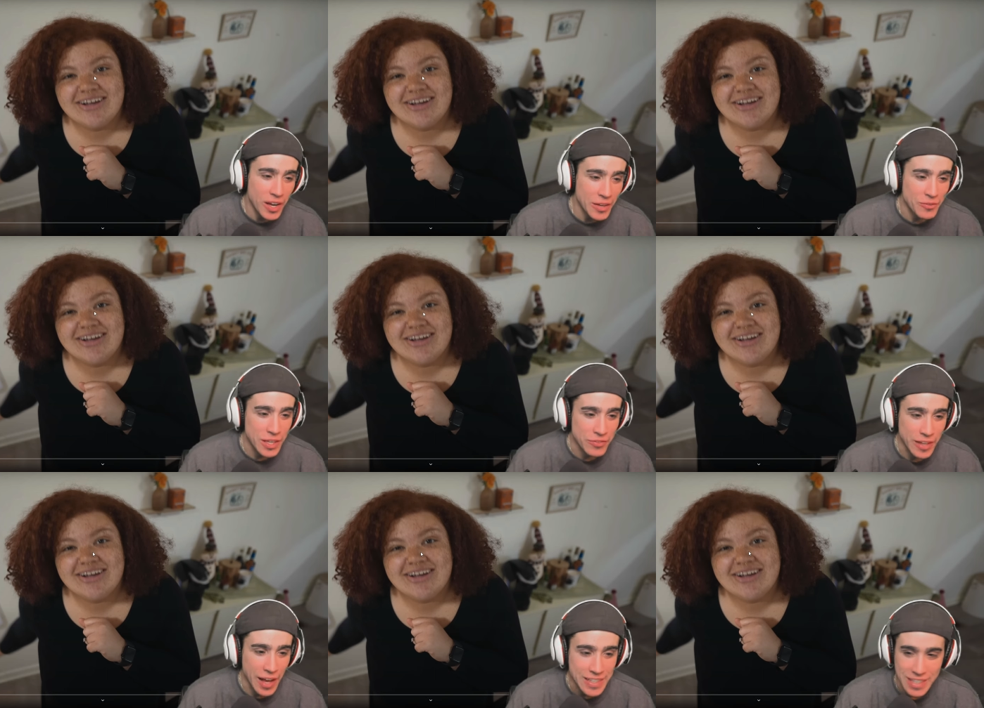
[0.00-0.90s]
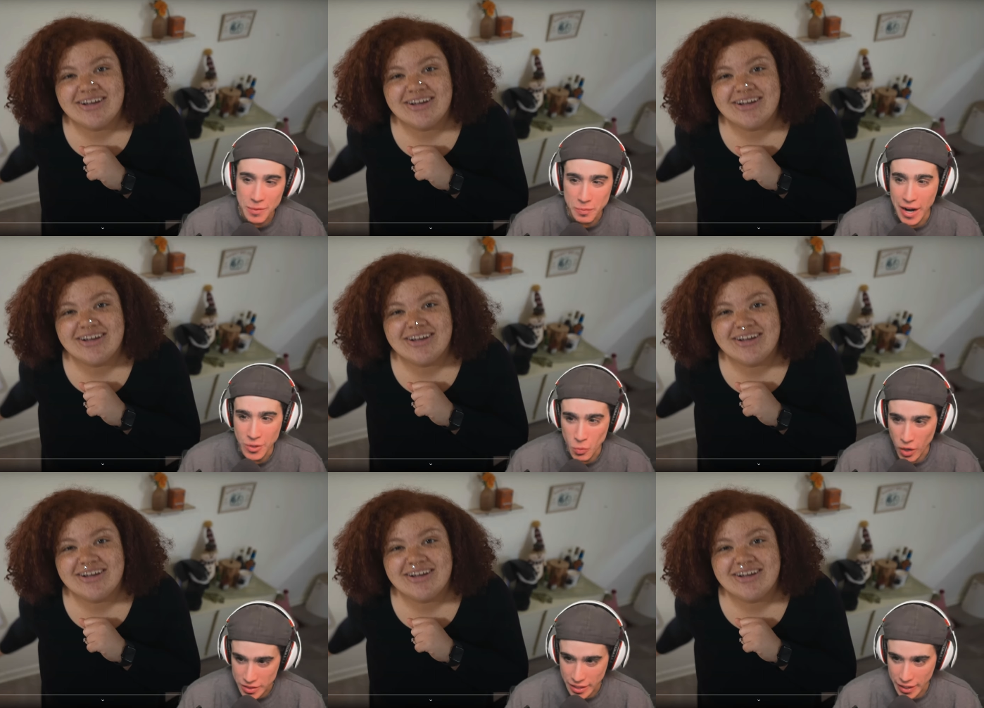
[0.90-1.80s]
Speaker 1: if, if I take pride in
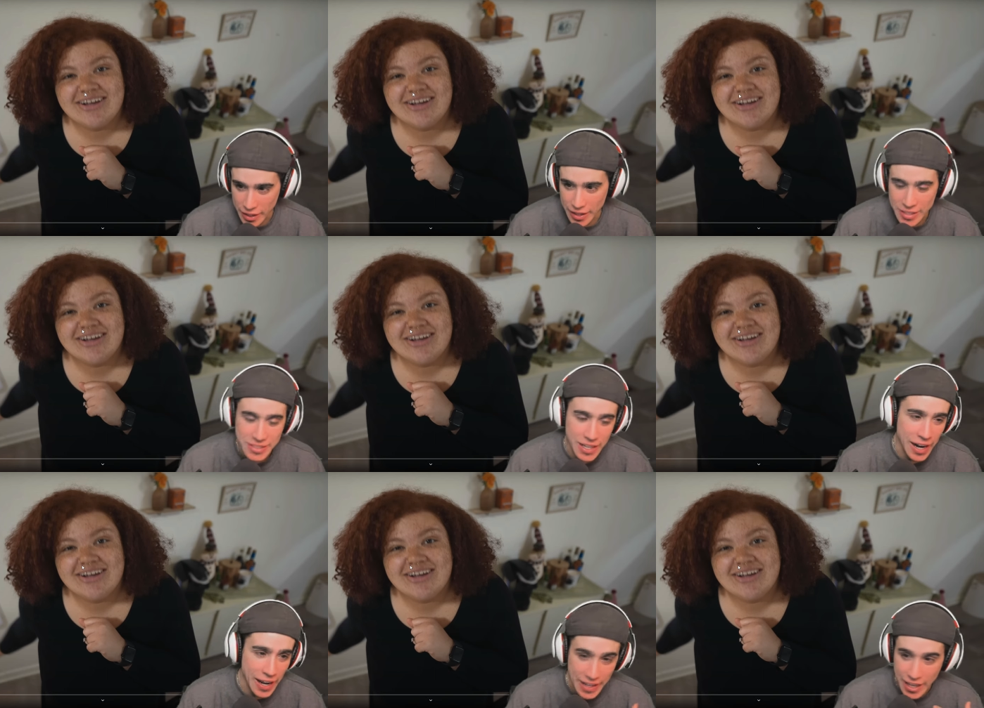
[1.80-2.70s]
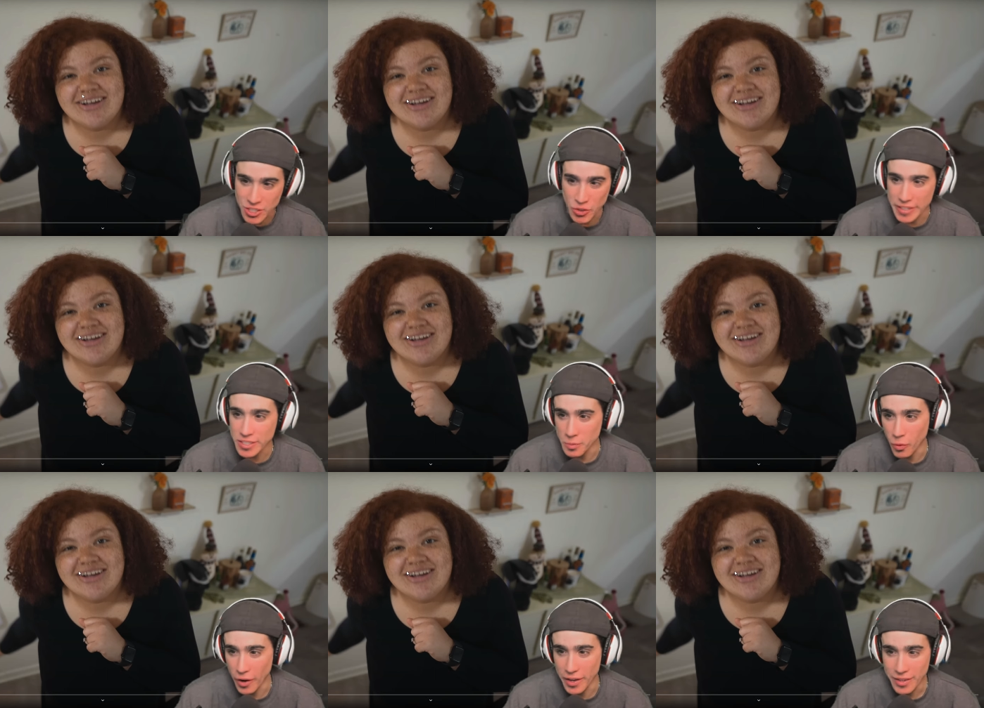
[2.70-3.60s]
one thing, it's that I get straight to the
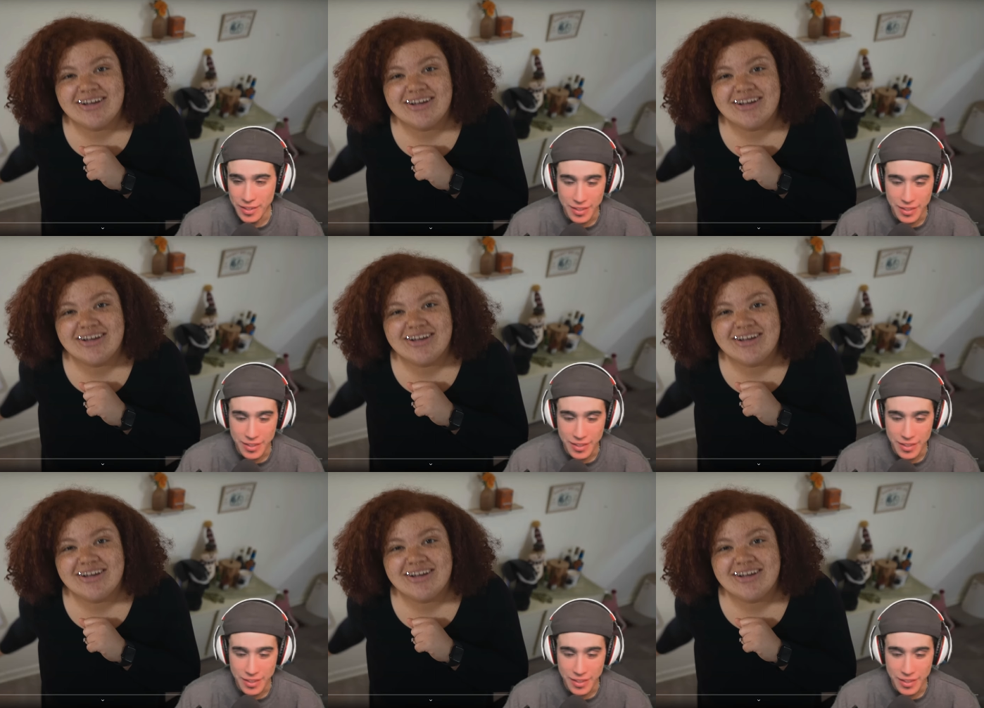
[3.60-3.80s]
point.